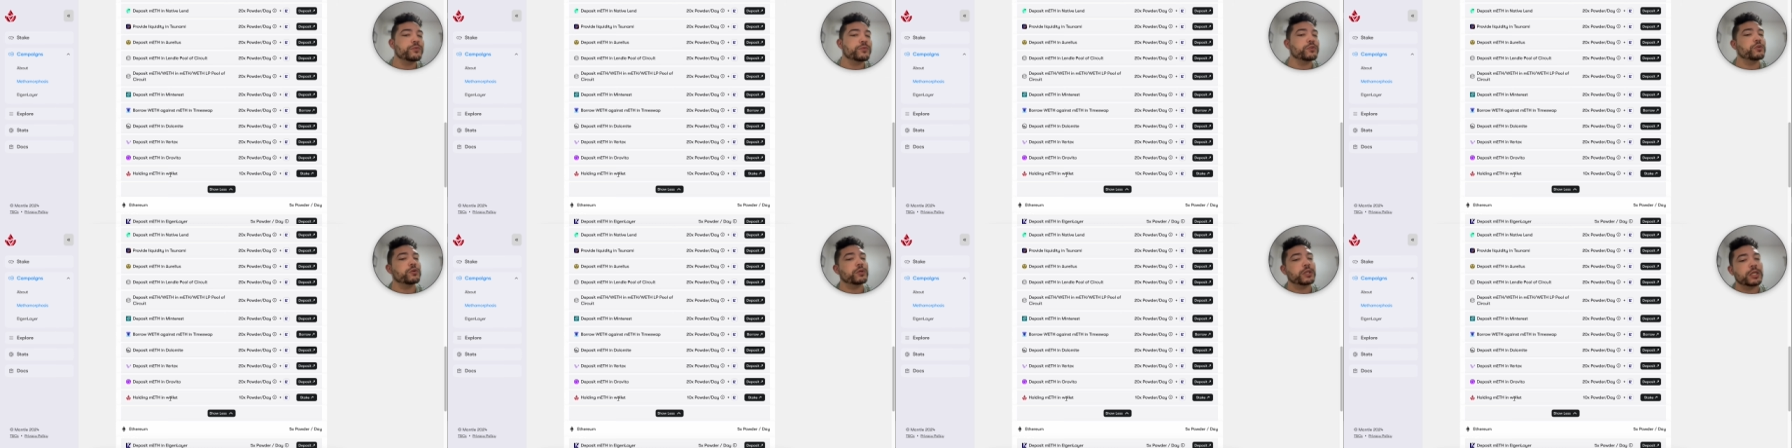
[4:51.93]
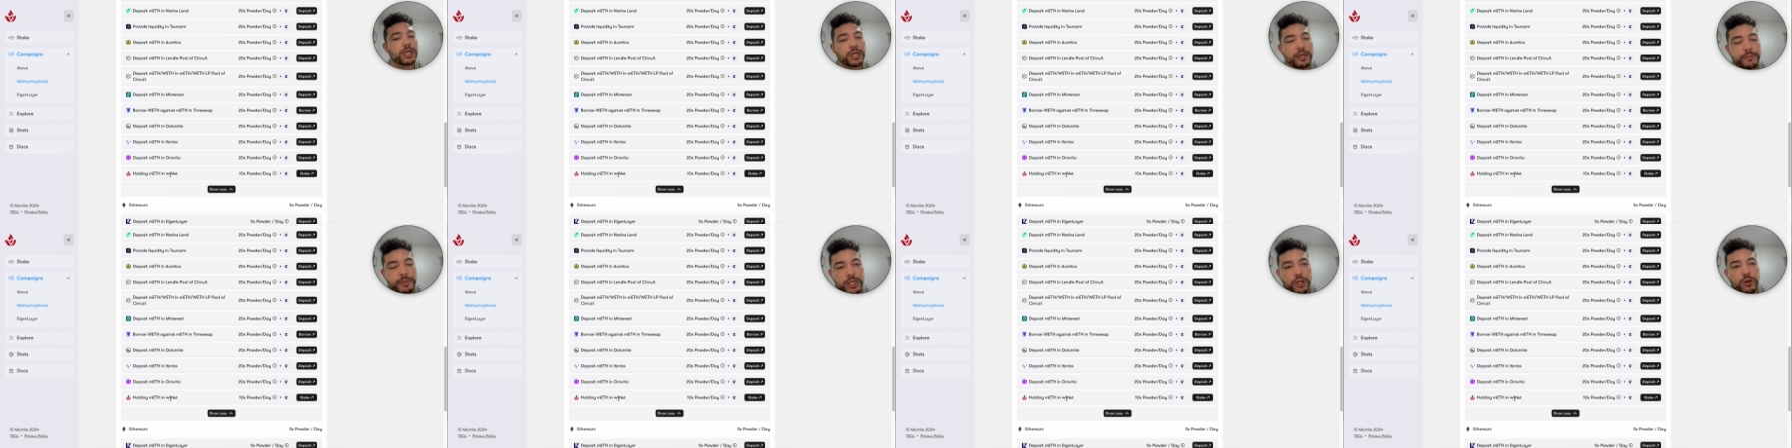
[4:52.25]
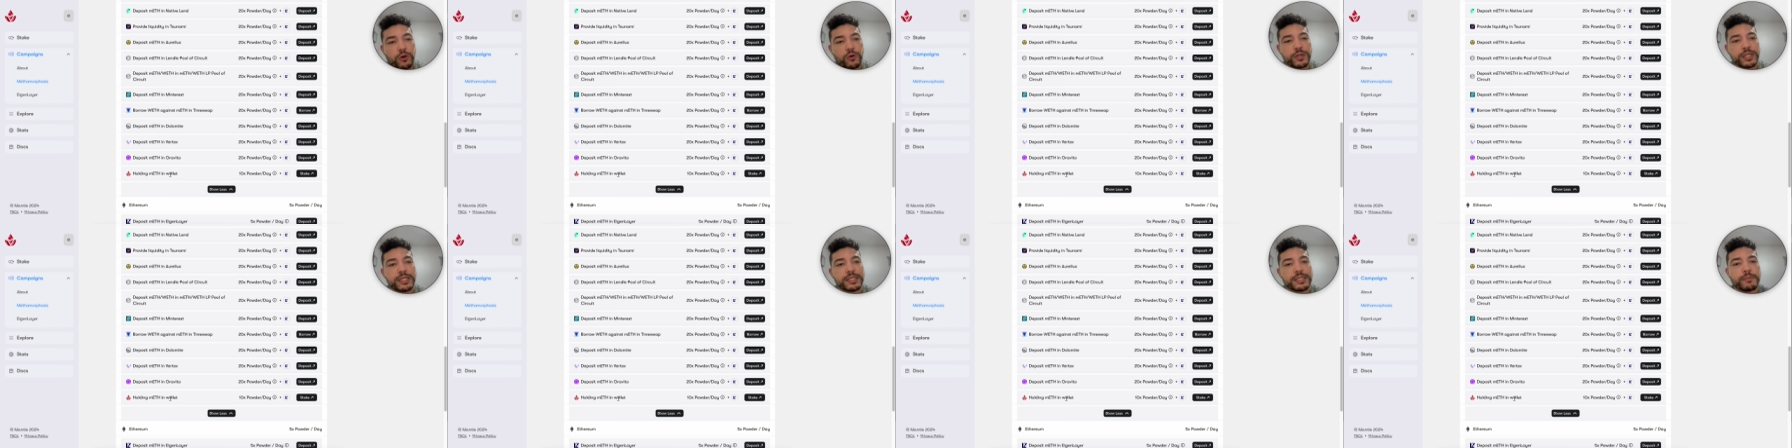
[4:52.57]
you're gonna be
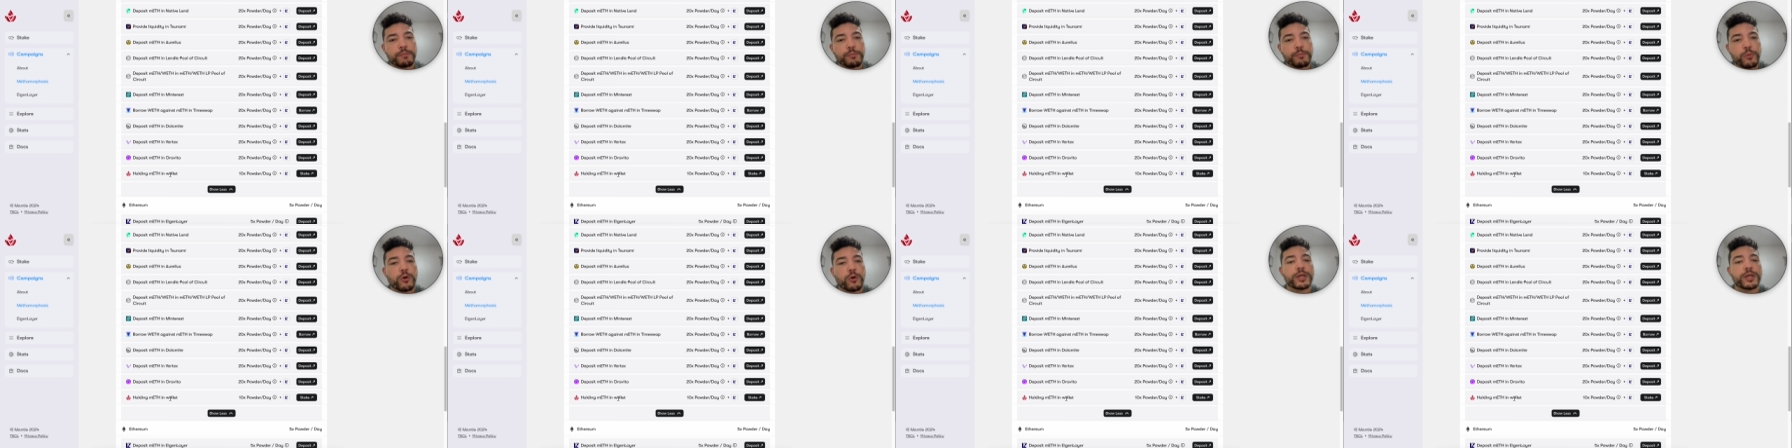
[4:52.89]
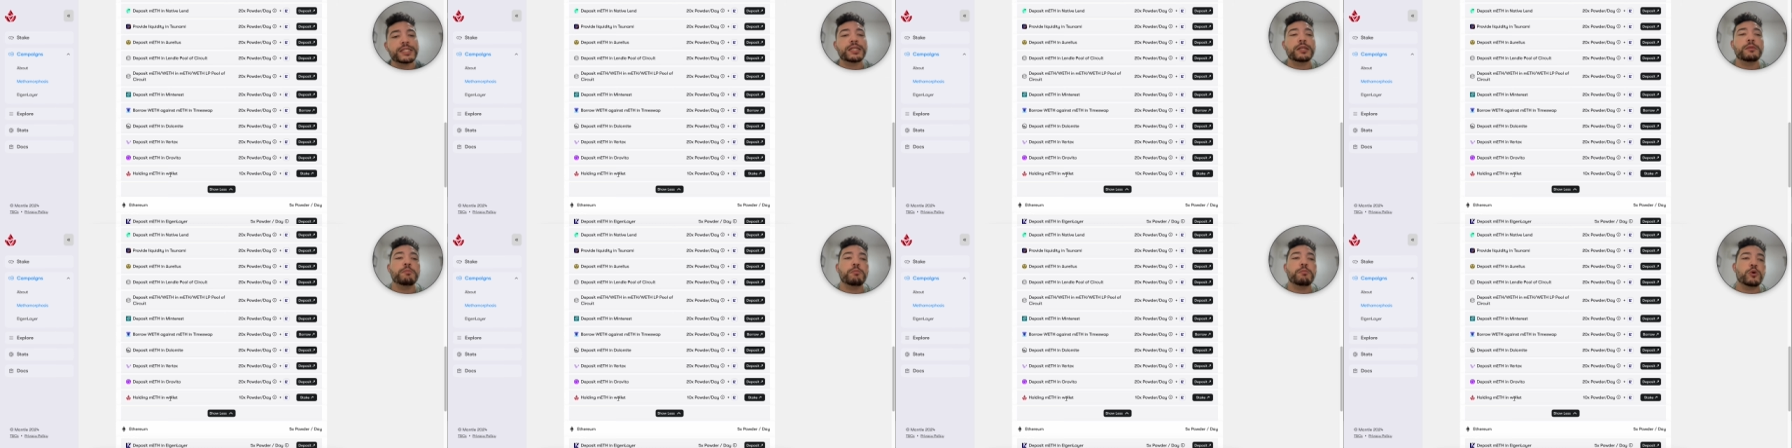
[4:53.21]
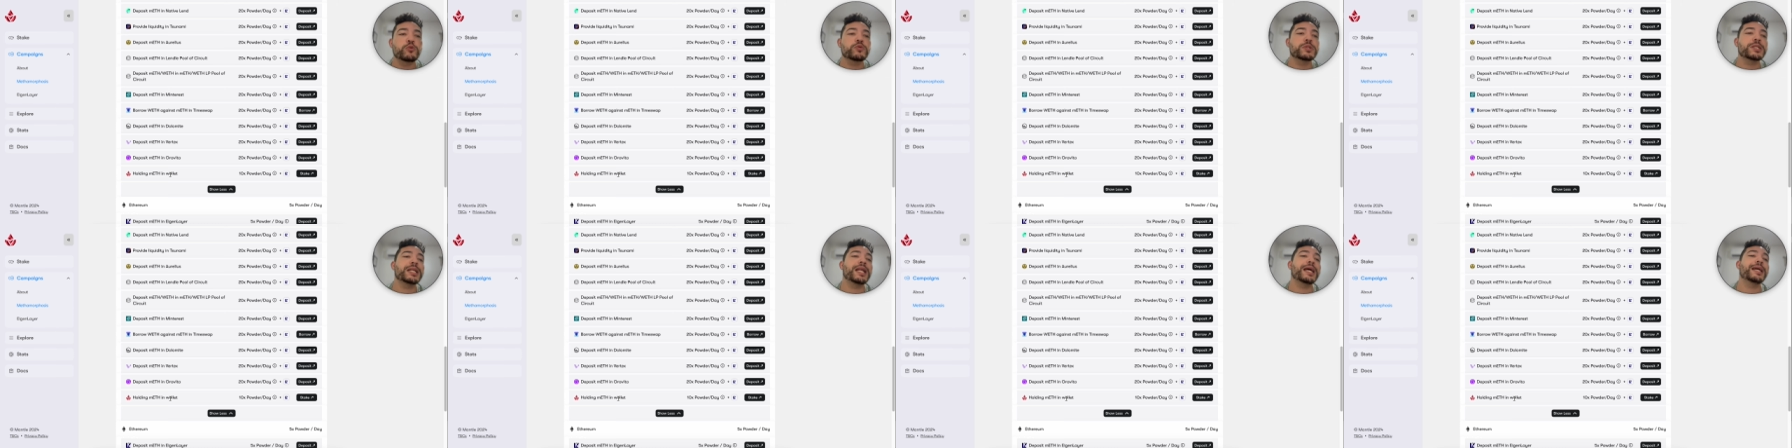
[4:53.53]
earning some points and
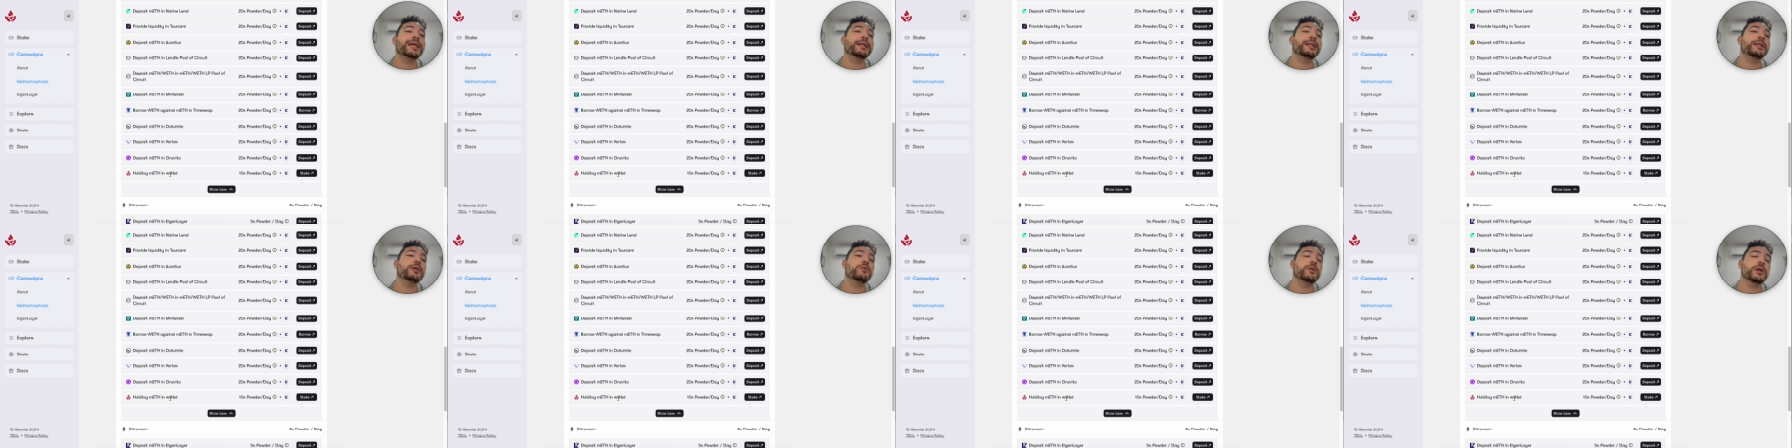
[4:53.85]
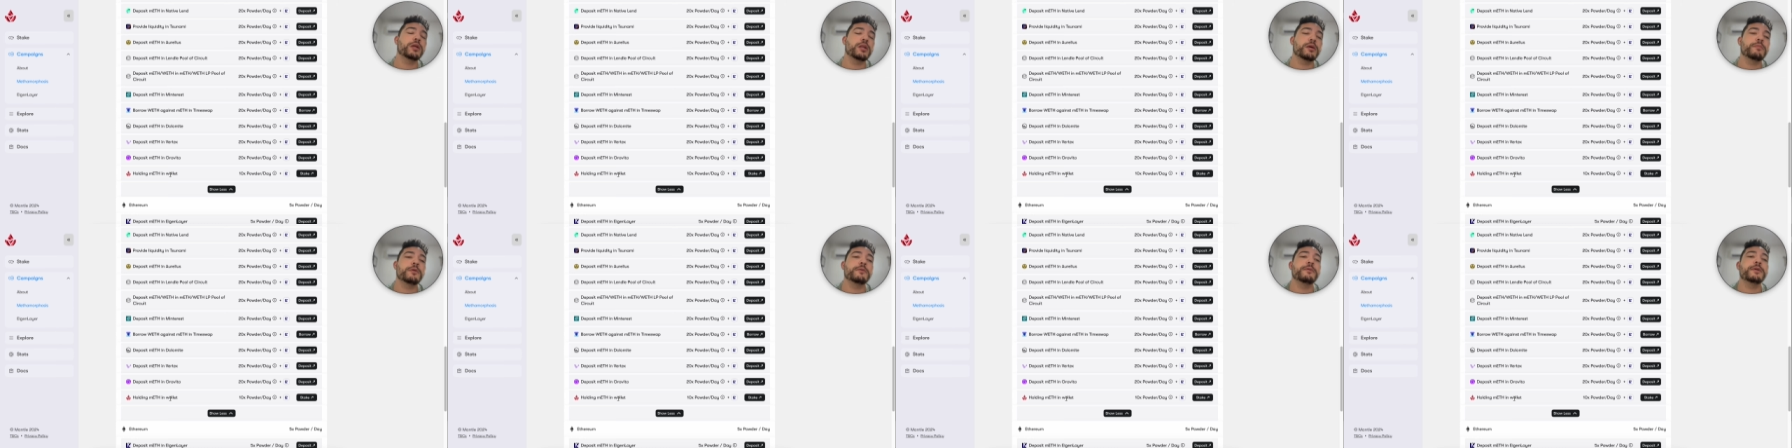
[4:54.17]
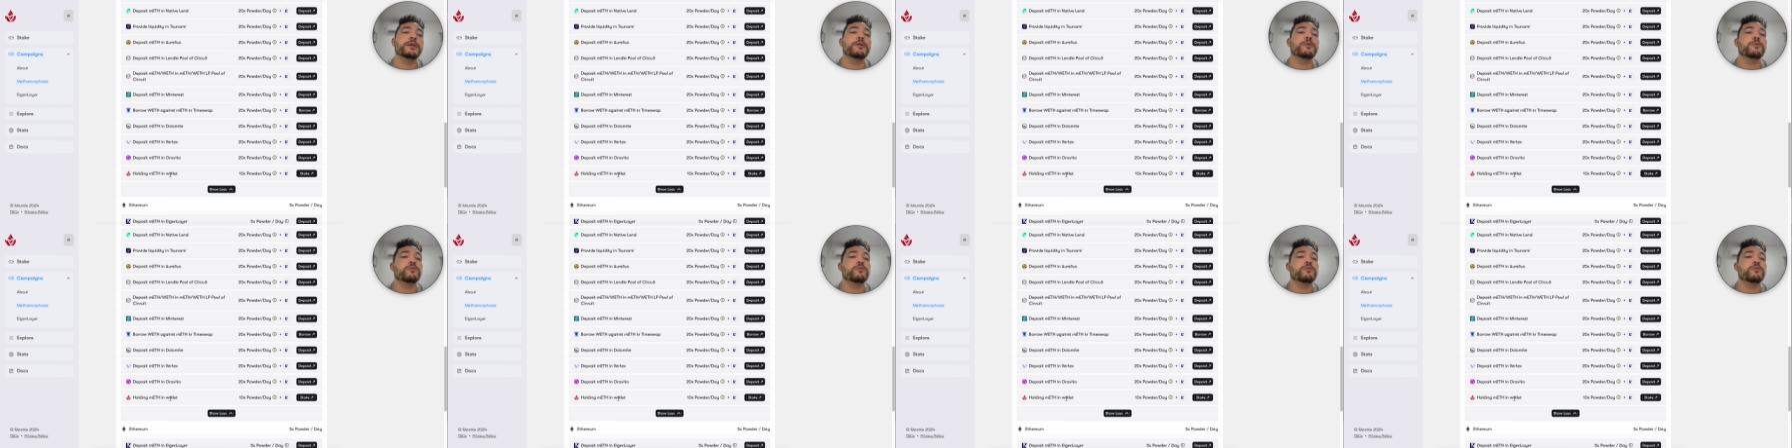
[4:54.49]
most likely you're gonna be